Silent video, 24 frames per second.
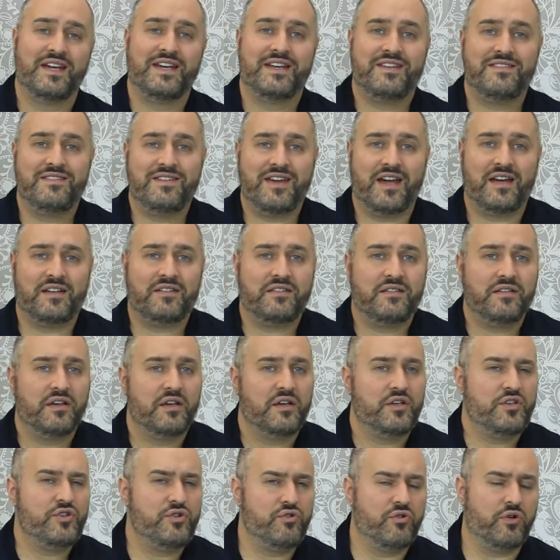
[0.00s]
Yet,
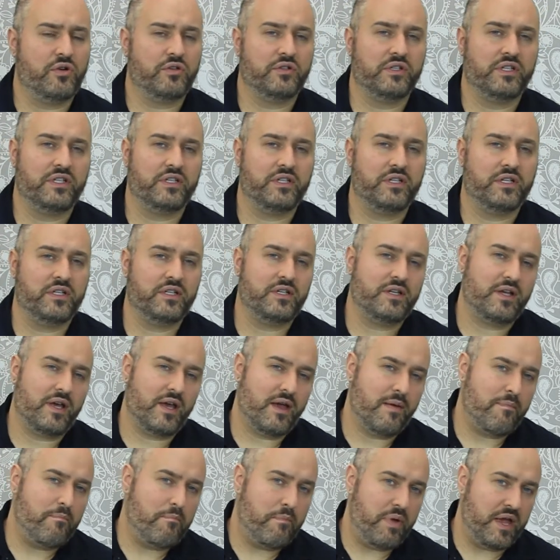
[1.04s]
you only need
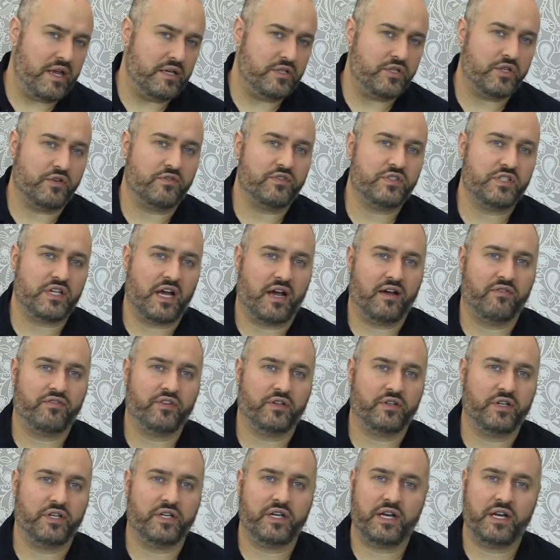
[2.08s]
a pinch of saffron in